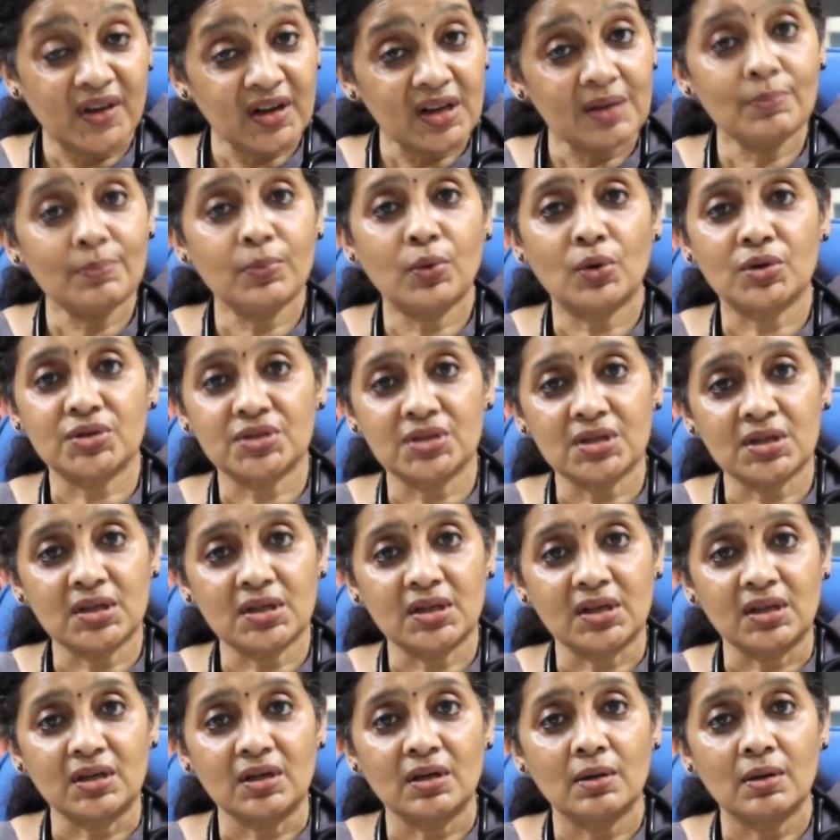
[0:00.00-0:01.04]
Very
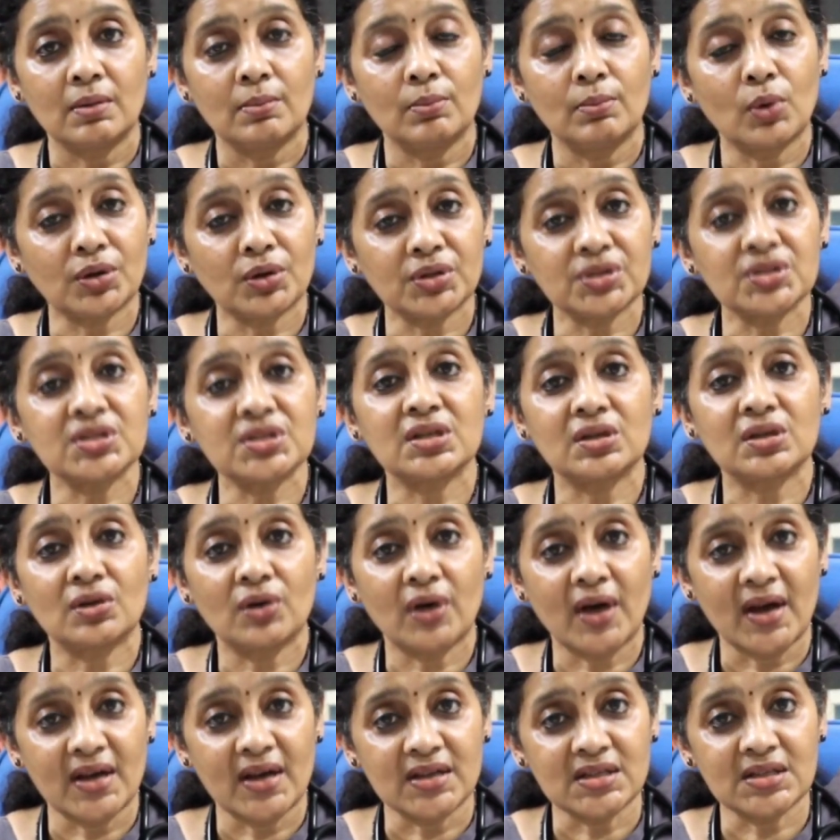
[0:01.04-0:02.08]
importantly, monitor
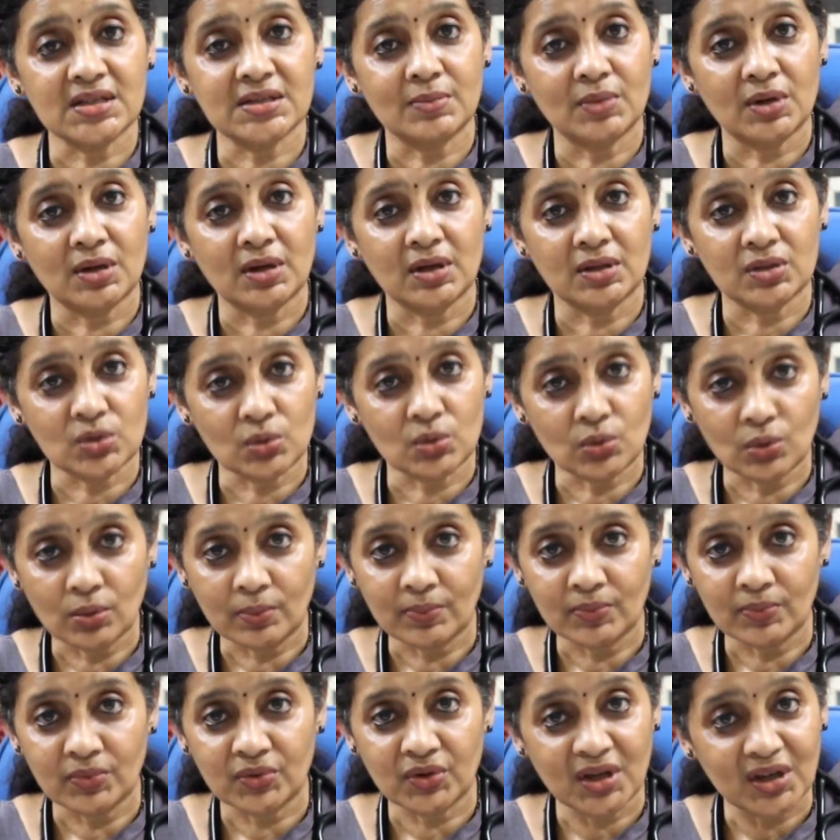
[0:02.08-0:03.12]
your asthma at
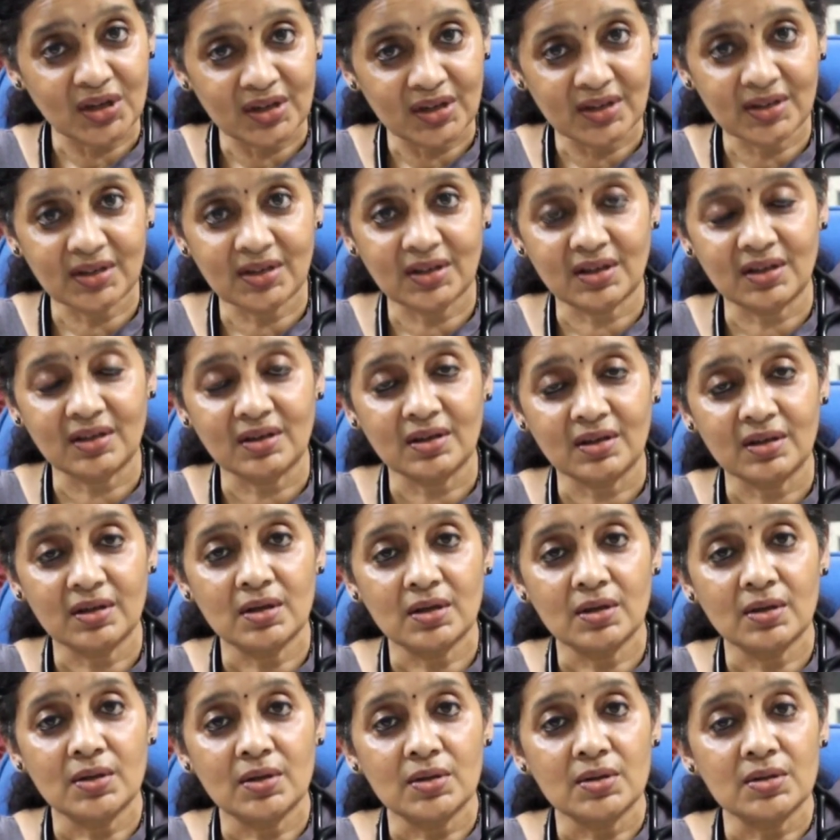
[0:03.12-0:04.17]
home regularly.
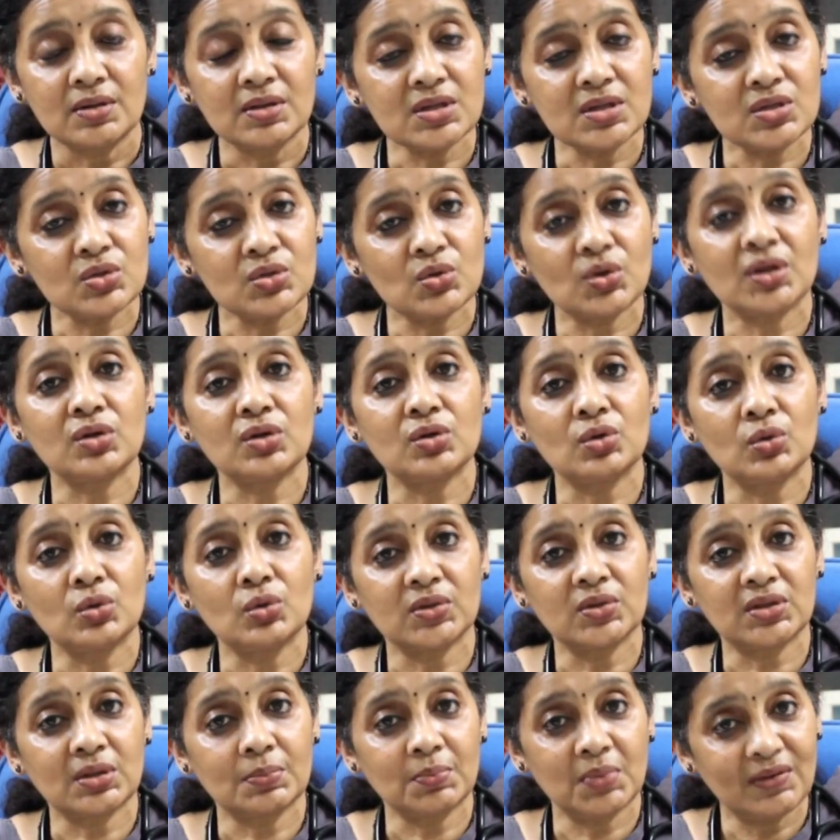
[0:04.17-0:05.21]
This you can
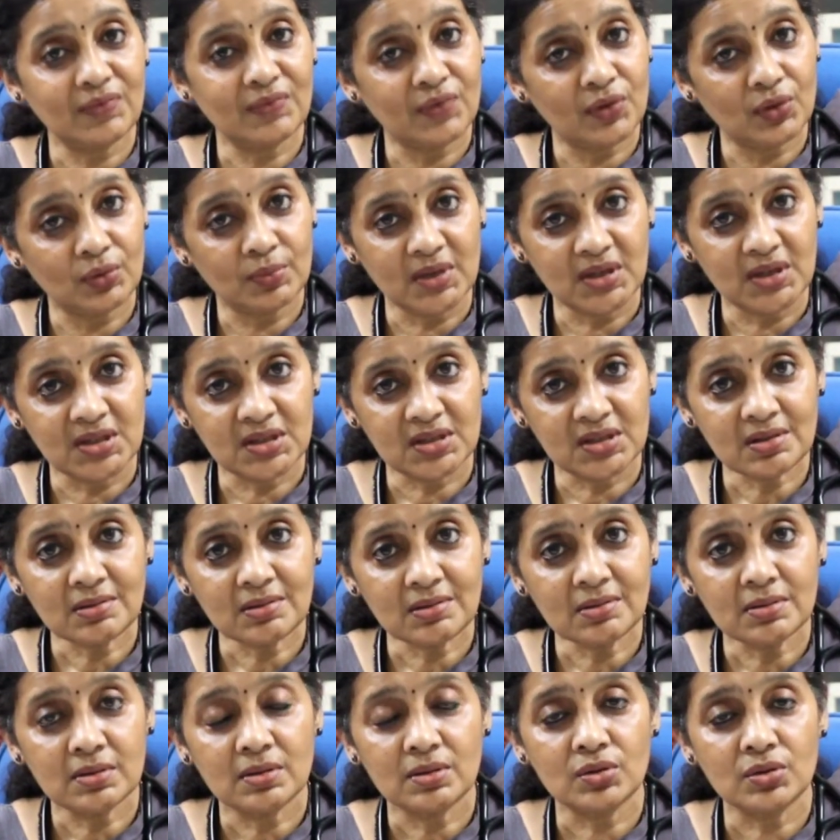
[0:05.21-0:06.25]
do with a peak flow
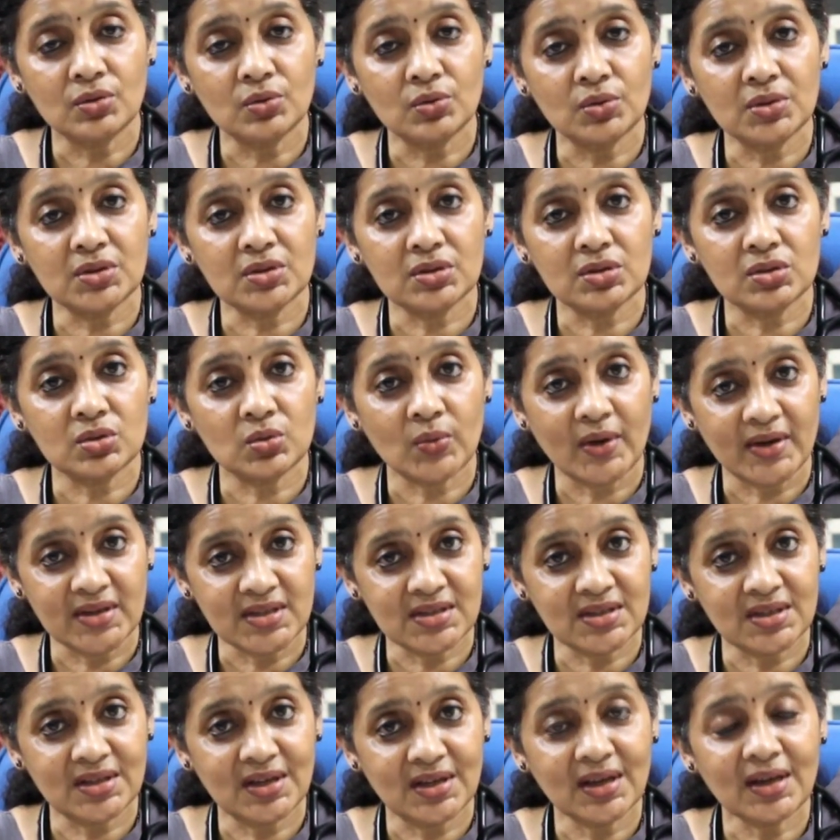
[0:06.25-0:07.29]
meter, do it
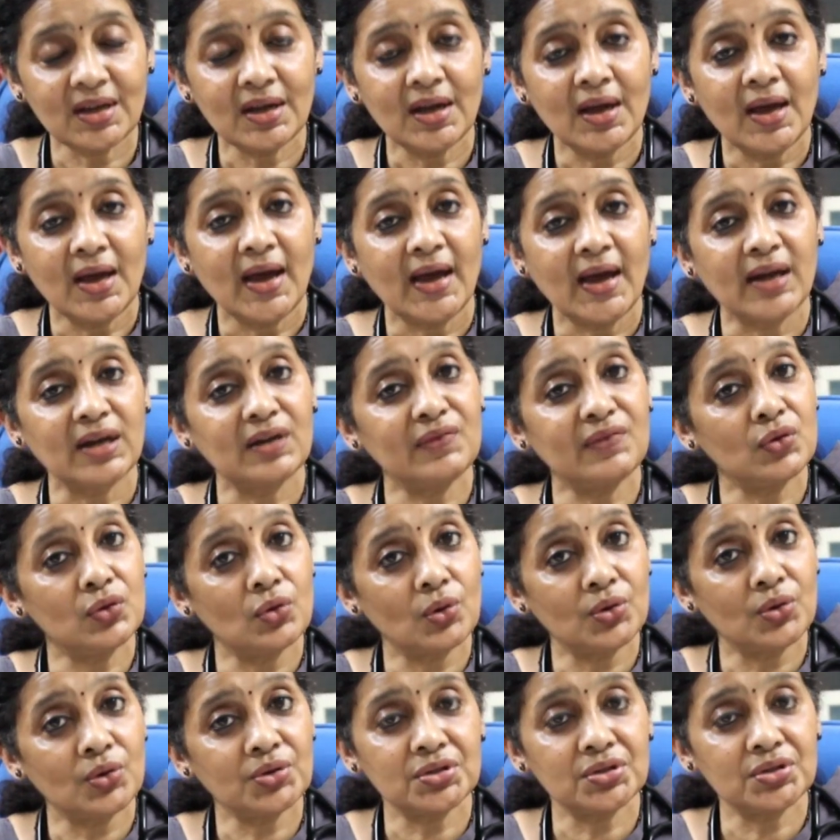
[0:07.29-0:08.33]
twice a day, and if
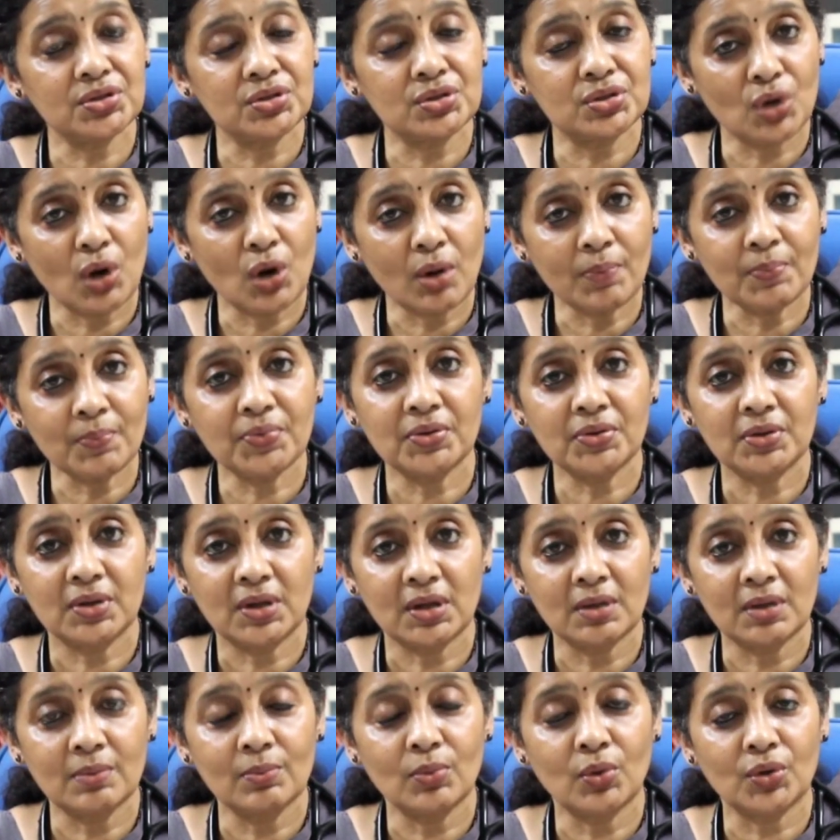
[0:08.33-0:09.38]
you know to drop
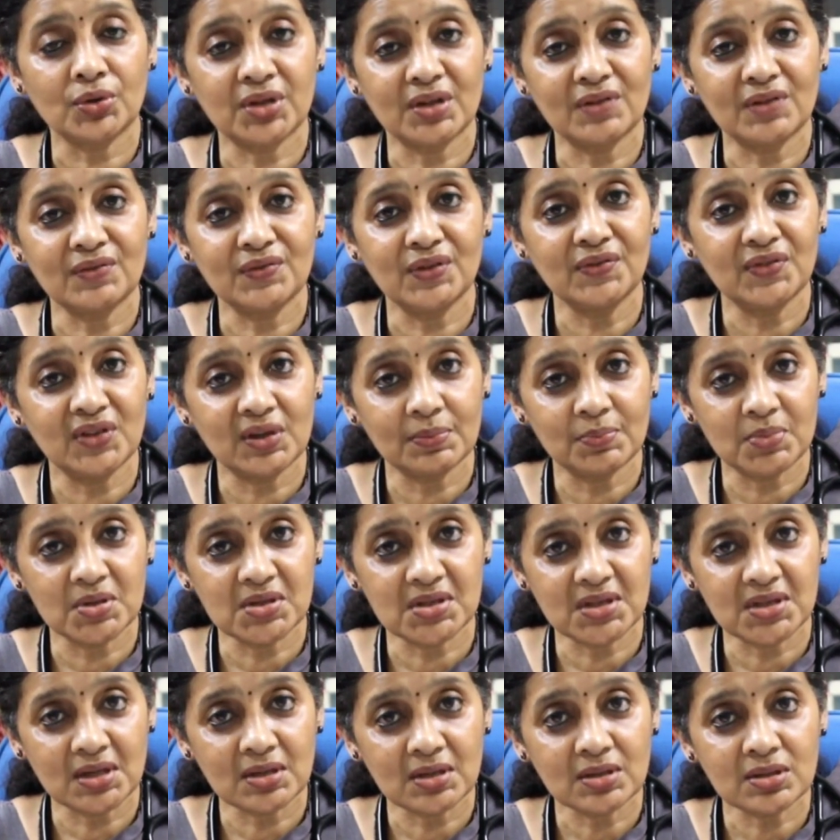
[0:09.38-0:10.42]
in more than
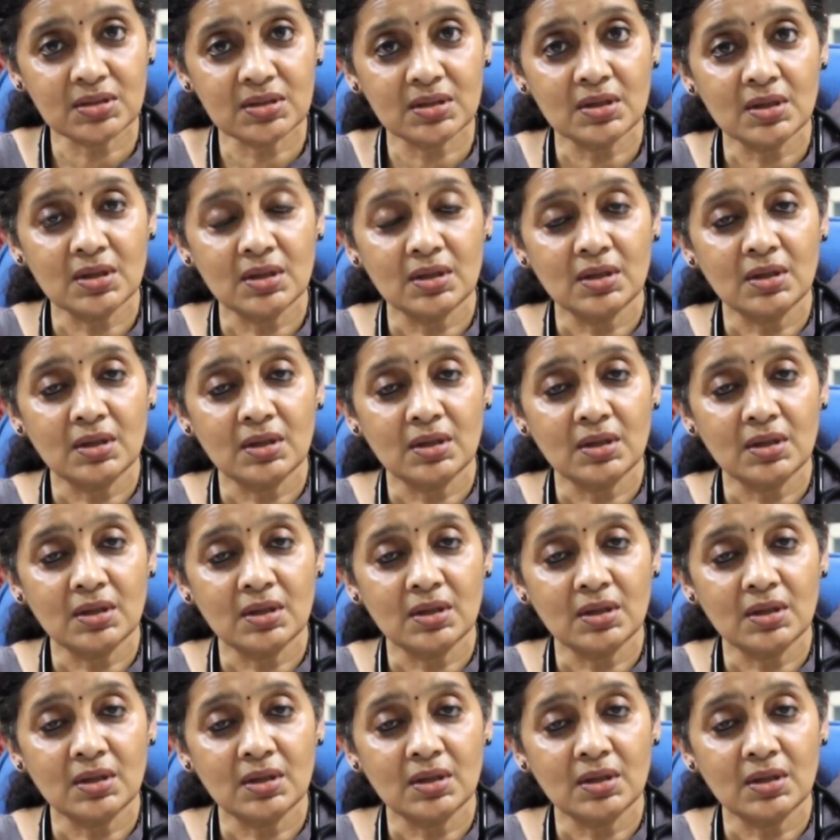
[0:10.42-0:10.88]
50%,